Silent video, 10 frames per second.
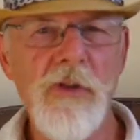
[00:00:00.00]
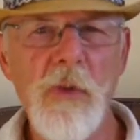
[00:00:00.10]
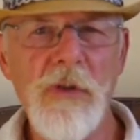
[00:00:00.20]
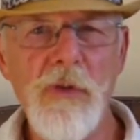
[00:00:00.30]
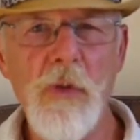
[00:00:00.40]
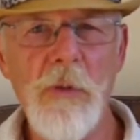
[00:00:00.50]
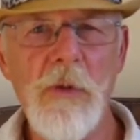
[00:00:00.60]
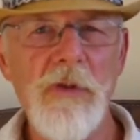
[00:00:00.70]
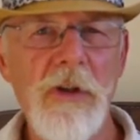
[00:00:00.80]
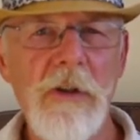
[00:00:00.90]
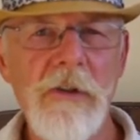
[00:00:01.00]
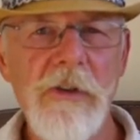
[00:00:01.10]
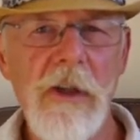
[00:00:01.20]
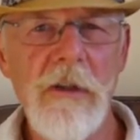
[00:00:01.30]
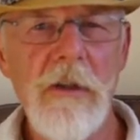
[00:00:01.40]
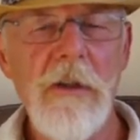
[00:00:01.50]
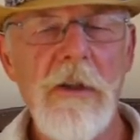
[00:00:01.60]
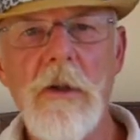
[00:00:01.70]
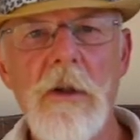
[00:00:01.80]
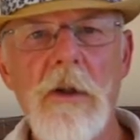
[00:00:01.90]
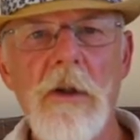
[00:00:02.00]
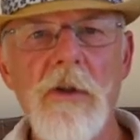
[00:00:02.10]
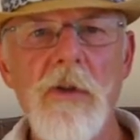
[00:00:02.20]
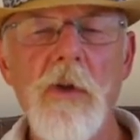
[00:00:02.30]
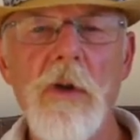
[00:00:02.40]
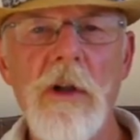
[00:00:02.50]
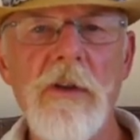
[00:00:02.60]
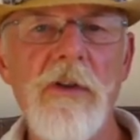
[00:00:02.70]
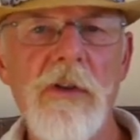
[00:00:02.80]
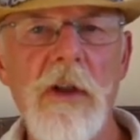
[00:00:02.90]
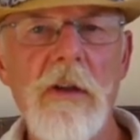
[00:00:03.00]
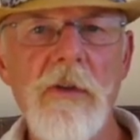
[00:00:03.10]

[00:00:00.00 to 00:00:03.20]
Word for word: so enjoyable shall I say. So I'd like to say